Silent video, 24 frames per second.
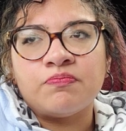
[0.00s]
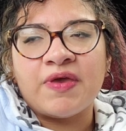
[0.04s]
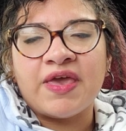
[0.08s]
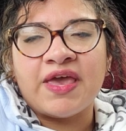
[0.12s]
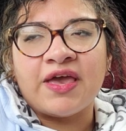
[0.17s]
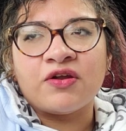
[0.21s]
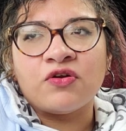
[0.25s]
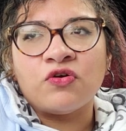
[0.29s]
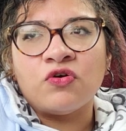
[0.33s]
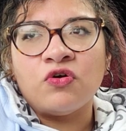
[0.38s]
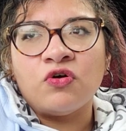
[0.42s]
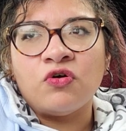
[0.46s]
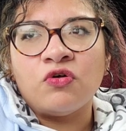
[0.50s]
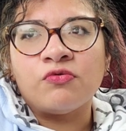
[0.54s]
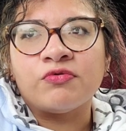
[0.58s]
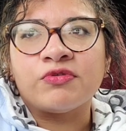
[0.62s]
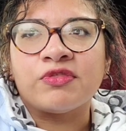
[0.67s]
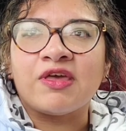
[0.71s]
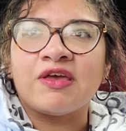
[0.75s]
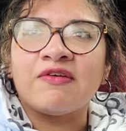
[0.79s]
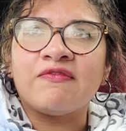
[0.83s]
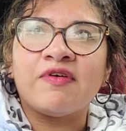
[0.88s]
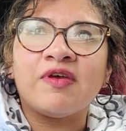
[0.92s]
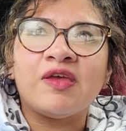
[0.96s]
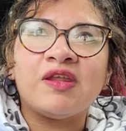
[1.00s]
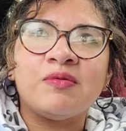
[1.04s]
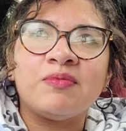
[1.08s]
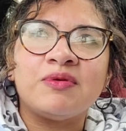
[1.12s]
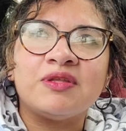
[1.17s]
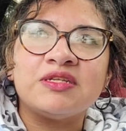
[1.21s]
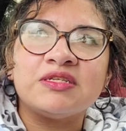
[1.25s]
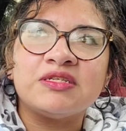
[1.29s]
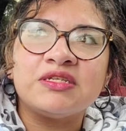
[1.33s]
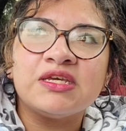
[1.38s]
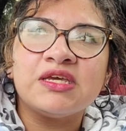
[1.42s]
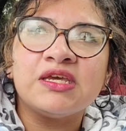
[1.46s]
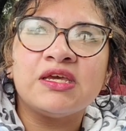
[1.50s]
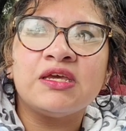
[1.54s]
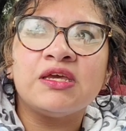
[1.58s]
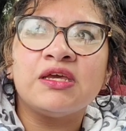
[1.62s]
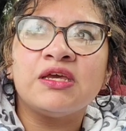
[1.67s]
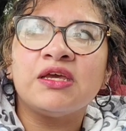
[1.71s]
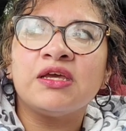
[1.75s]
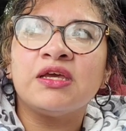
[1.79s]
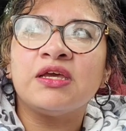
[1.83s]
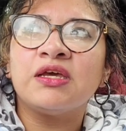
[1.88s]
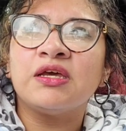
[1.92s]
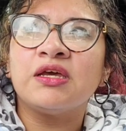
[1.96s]
panel with like vitamin
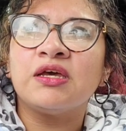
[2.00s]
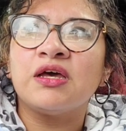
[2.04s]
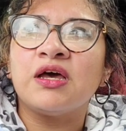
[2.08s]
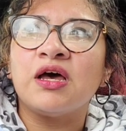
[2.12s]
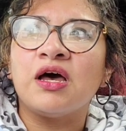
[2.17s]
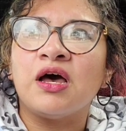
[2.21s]
D.